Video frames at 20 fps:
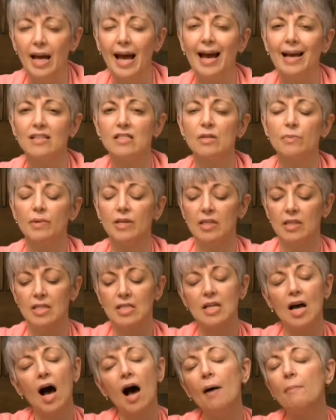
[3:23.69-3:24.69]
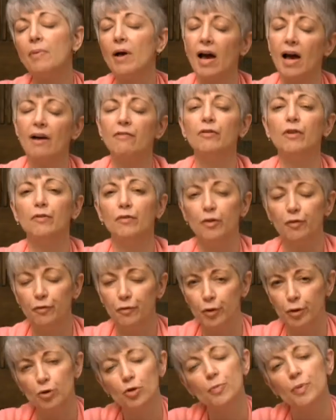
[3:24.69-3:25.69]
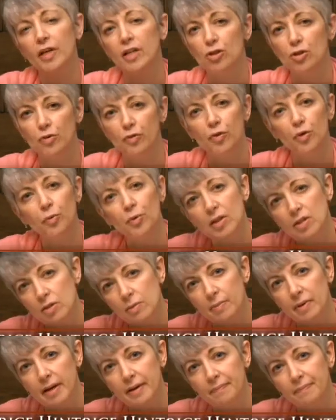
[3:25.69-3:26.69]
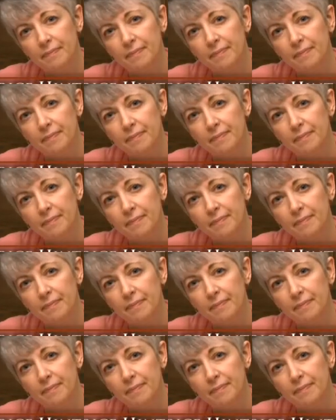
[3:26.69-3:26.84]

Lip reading: has to be in the top half of the first page of your resume.